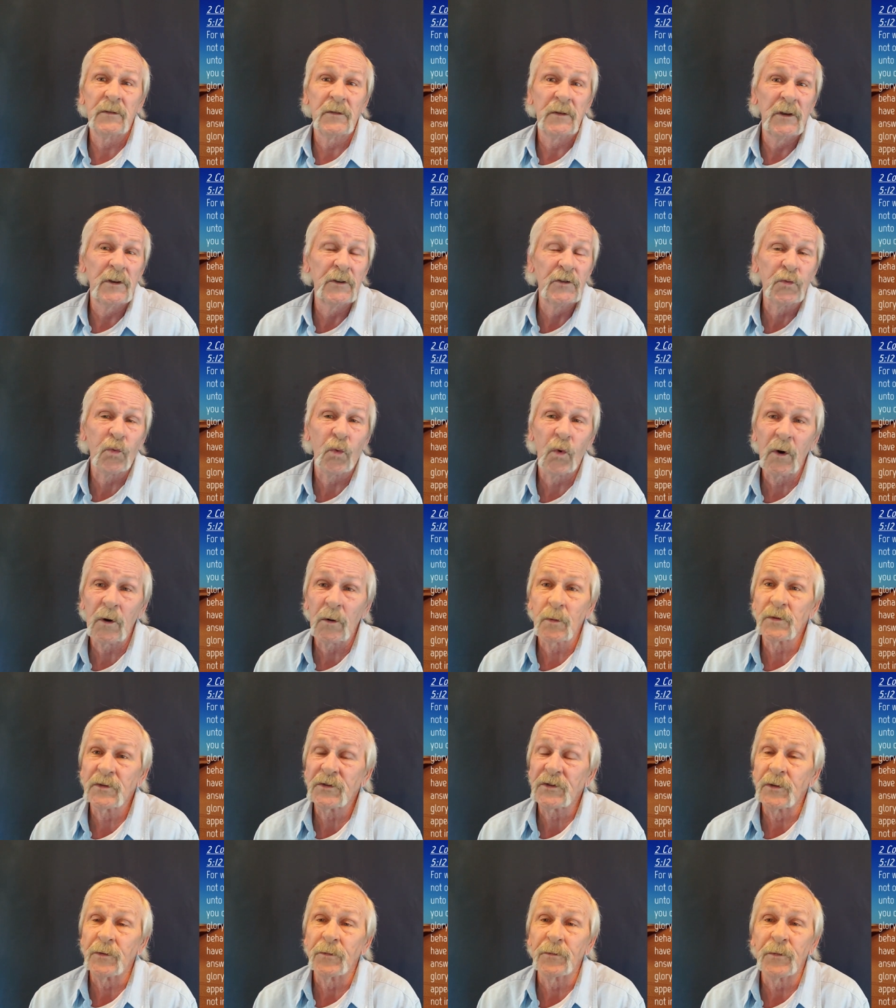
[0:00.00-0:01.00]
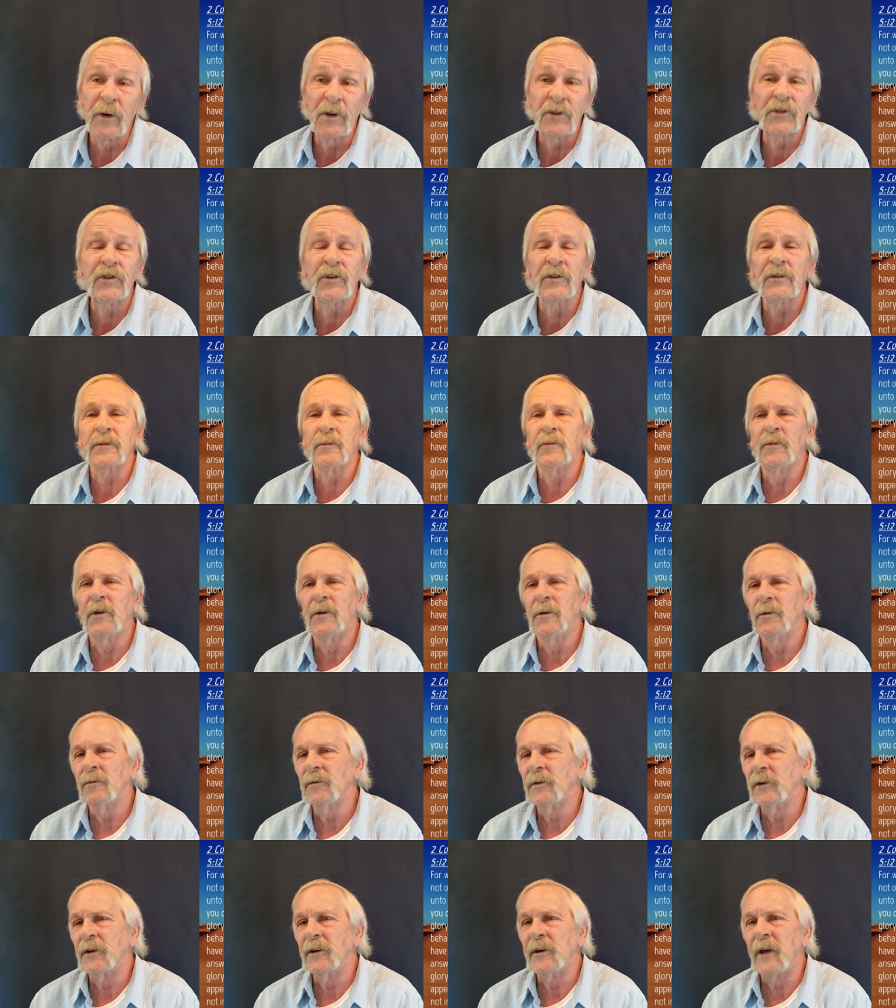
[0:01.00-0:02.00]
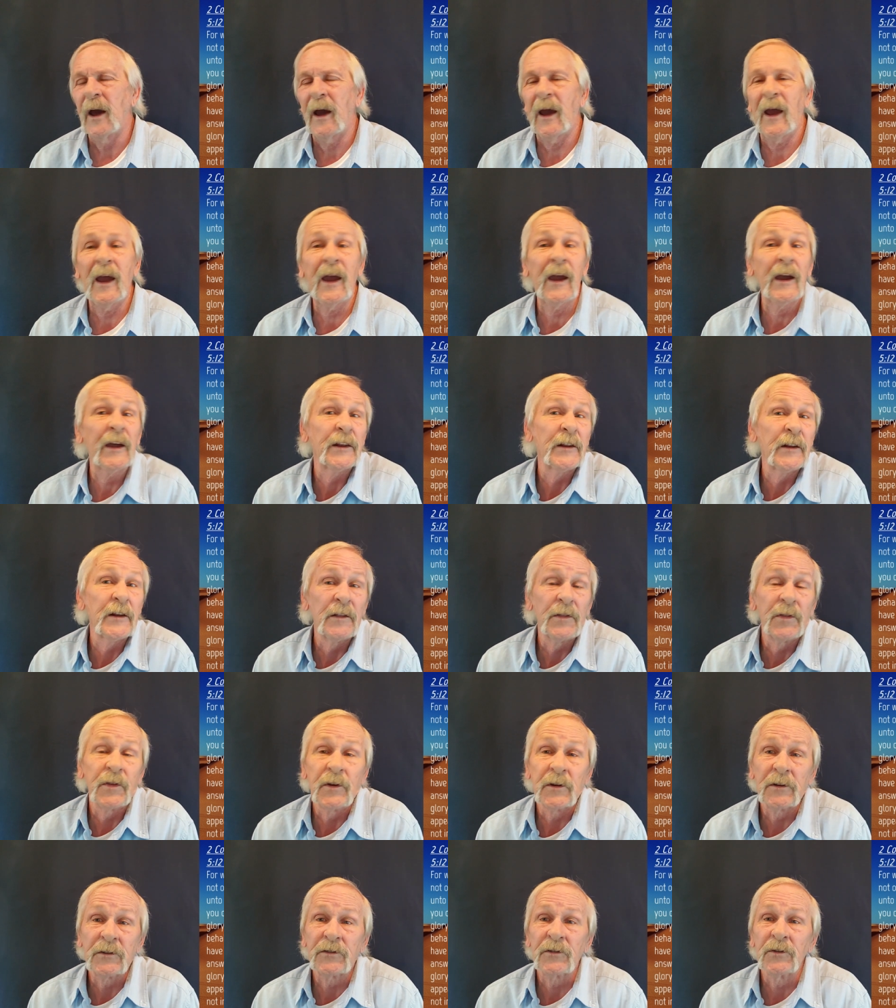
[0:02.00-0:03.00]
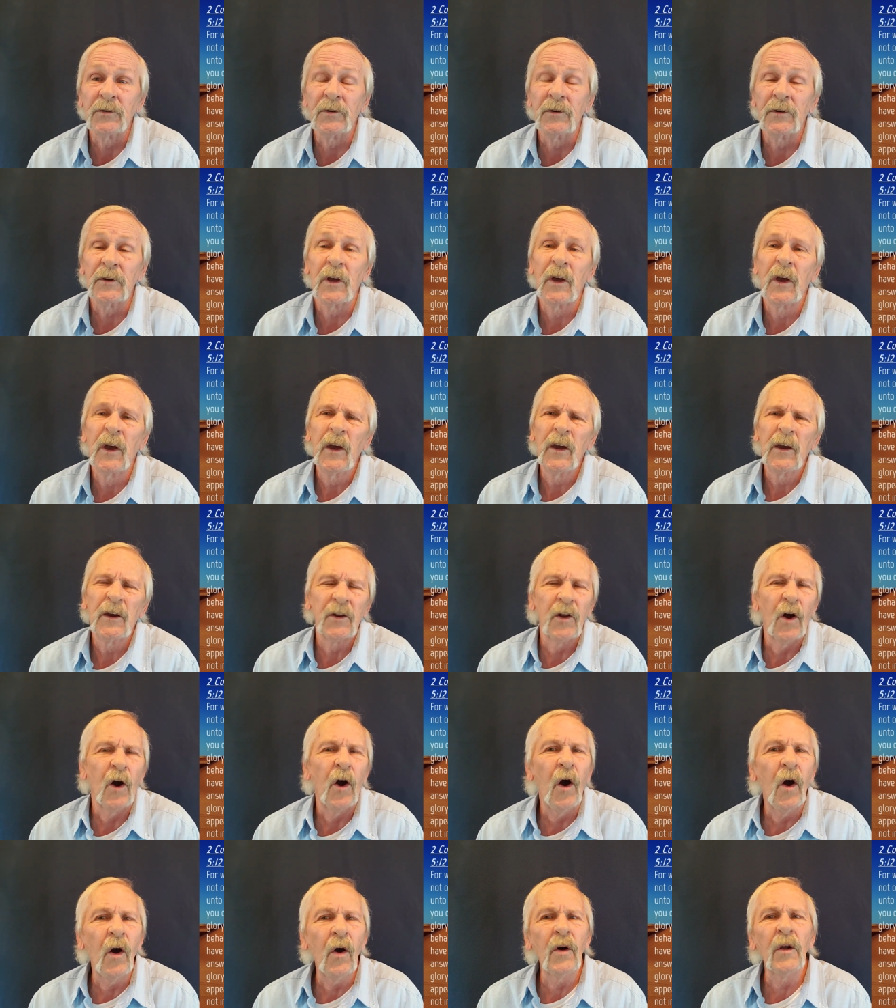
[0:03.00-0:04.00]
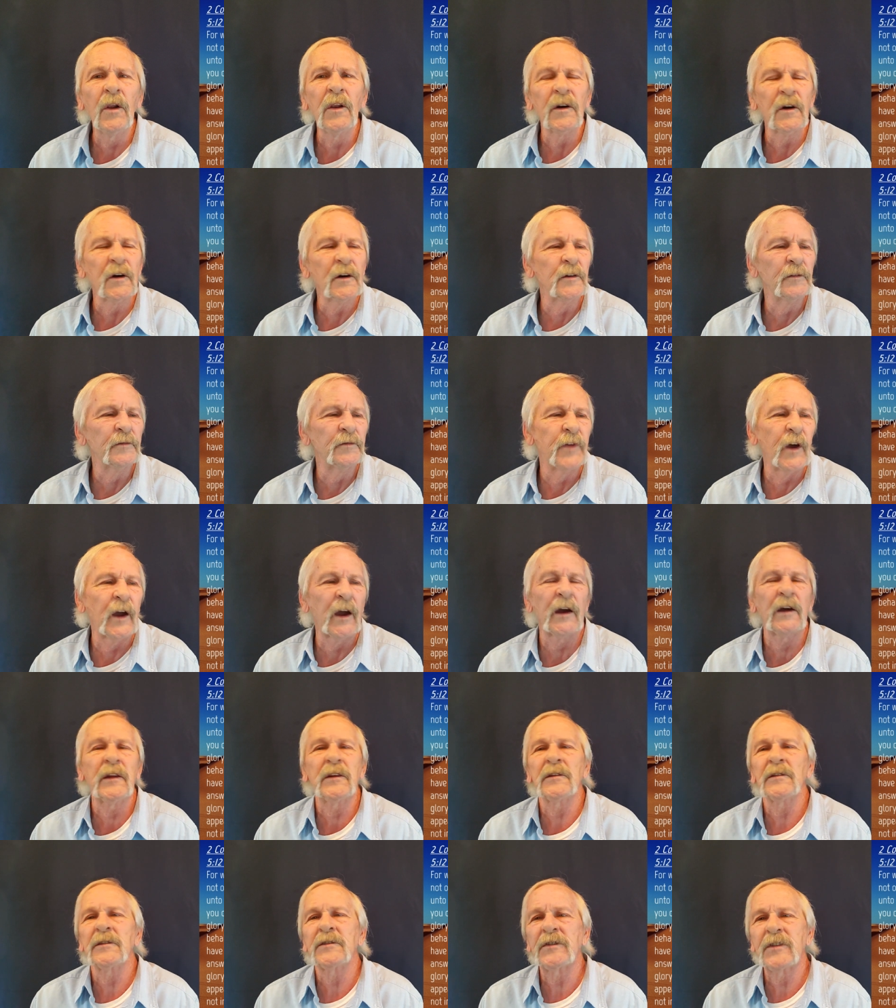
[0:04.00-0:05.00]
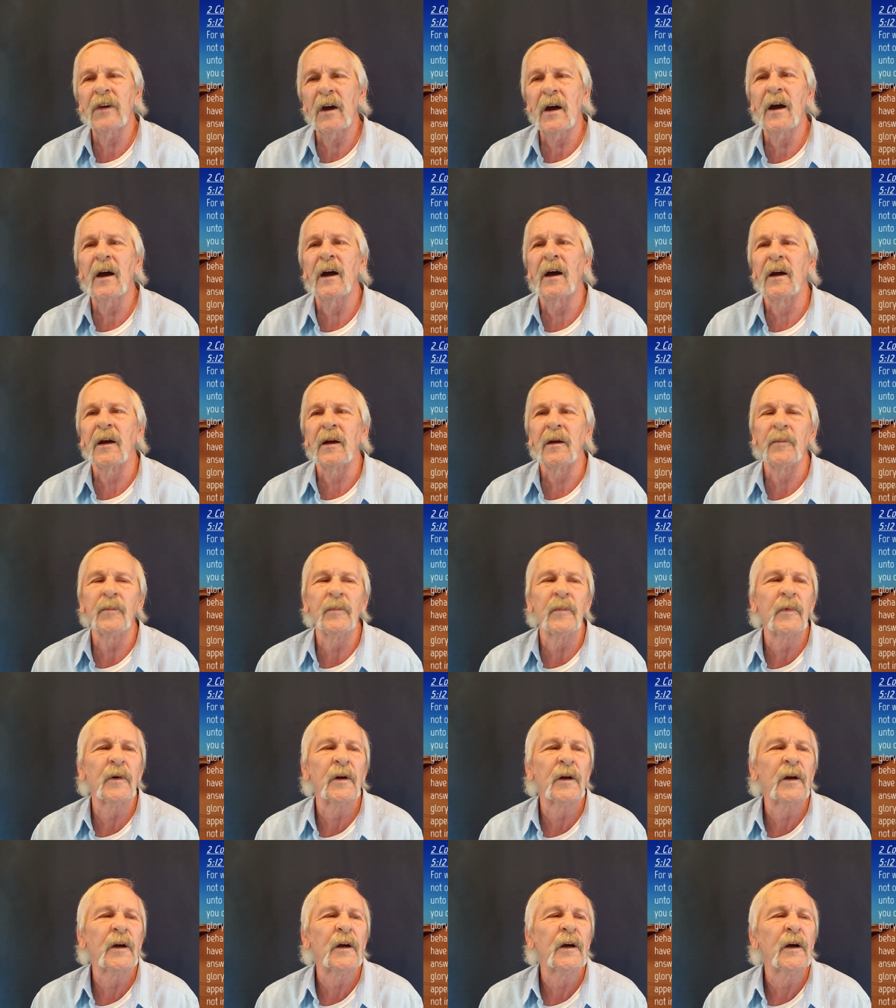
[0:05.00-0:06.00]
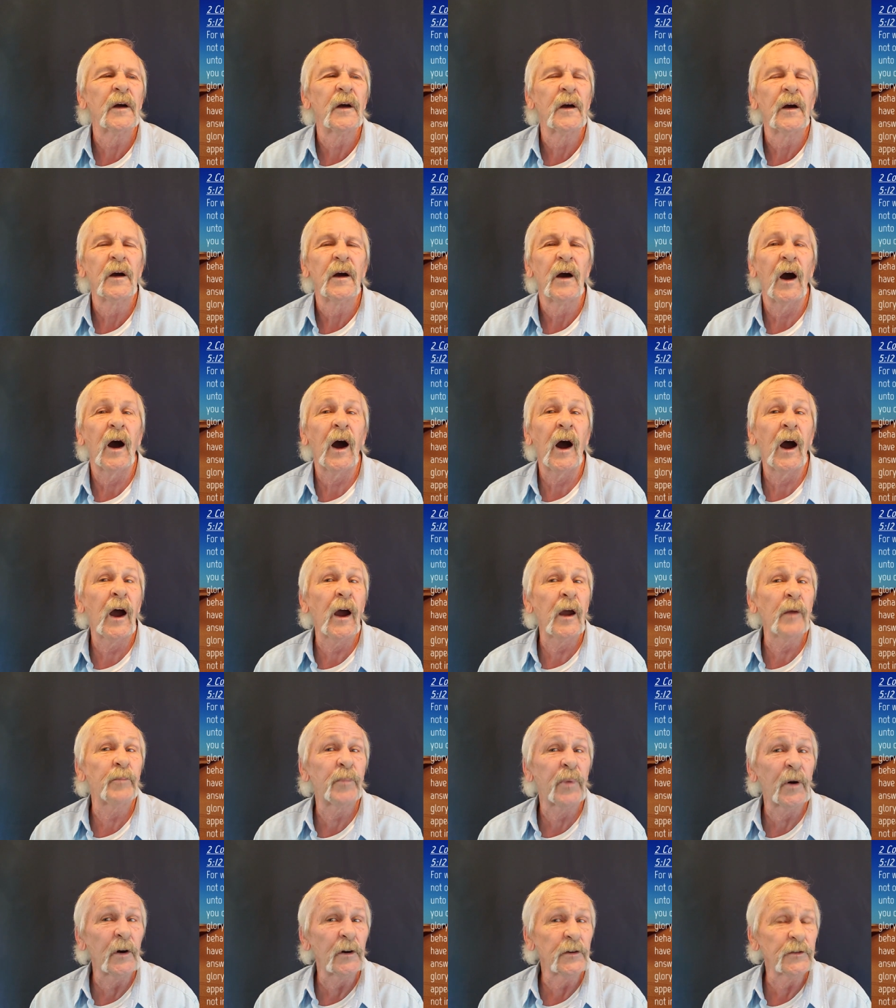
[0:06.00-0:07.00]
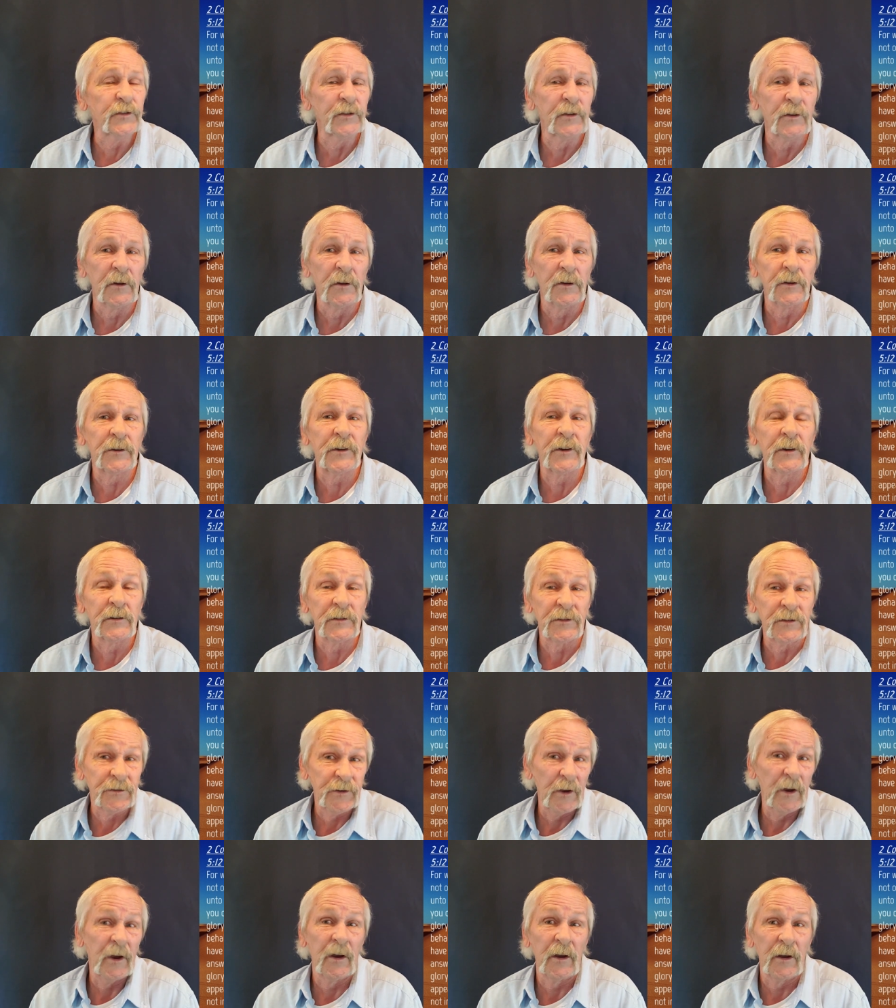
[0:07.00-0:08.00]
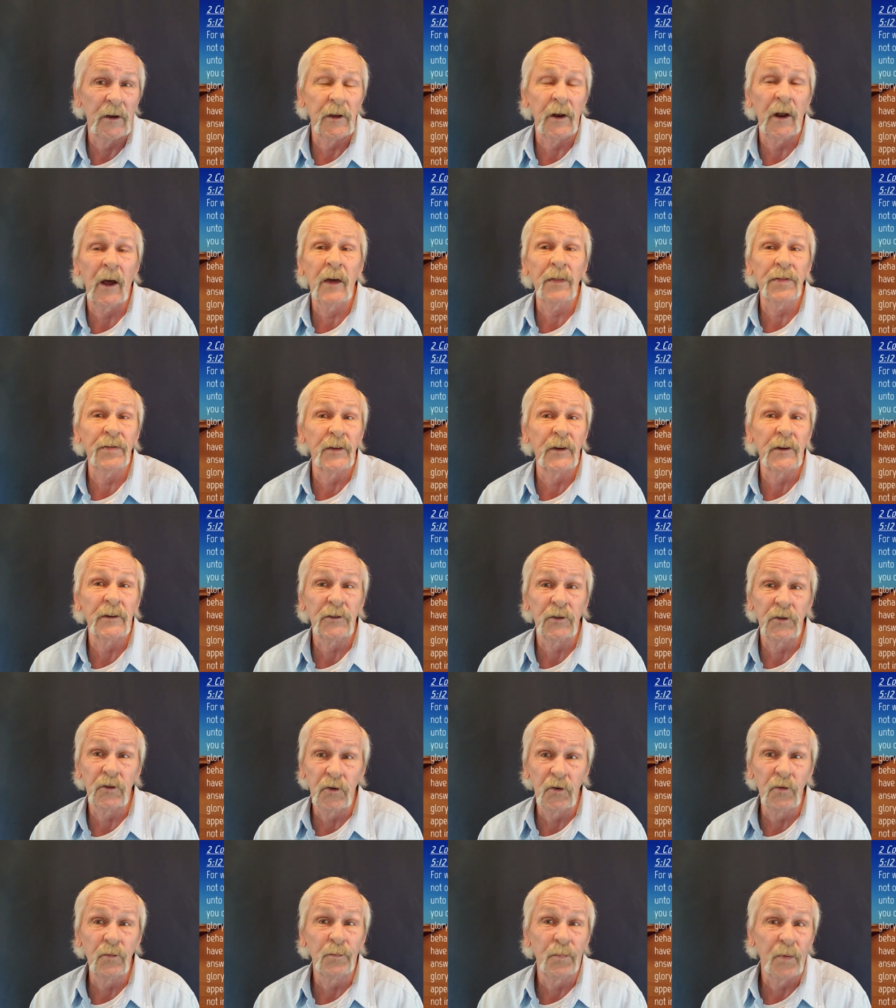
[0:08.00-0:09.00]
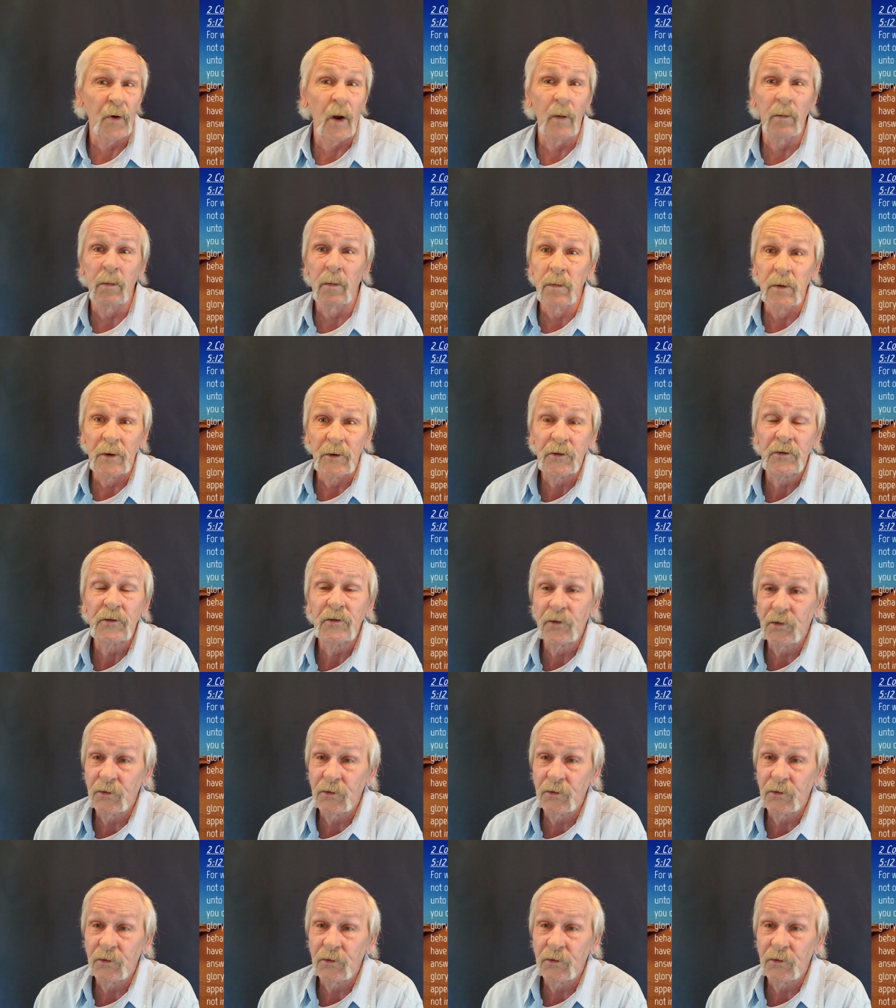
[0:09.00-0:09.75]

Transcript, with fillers: His work was sufficient. We don't need to add anything to it. In all of that time, I personally can say, and I think you probably